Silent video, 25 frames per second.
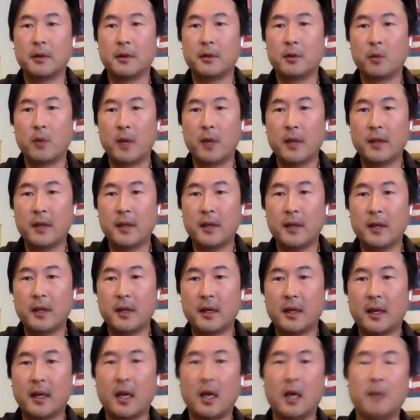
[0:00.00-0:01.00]
the way that
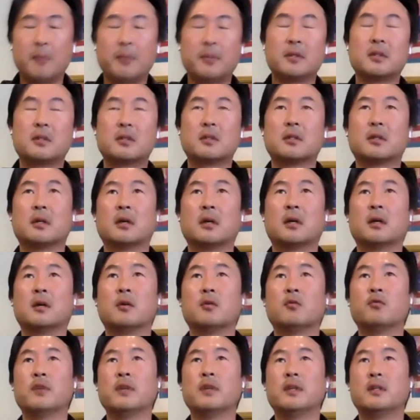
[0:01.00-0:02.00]
it helps
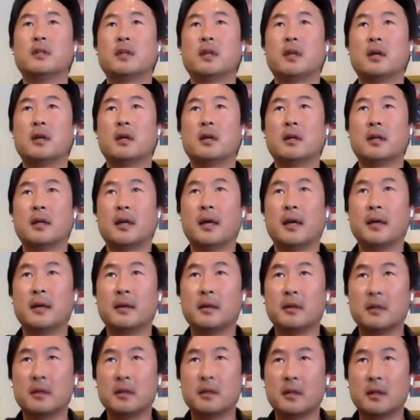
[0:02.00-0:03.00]
retail
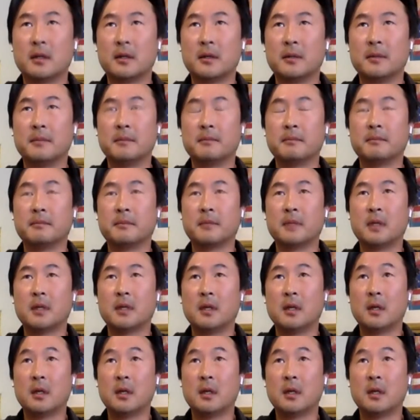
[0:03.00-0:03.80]
and